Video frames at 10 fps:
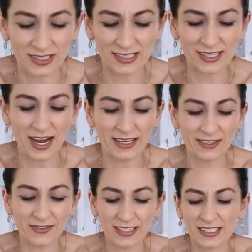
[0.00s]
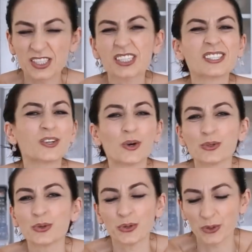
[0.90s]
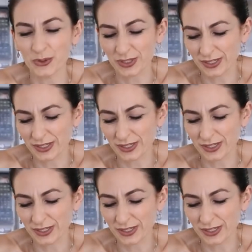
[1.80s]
this kind of thing. Just go to your